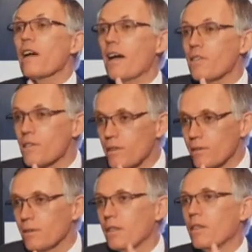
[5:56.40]
long as
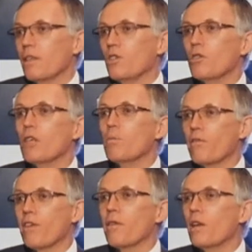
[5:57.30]
you keep
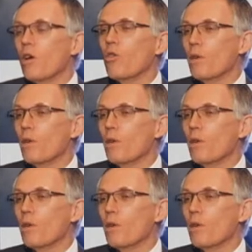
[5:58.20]
a very low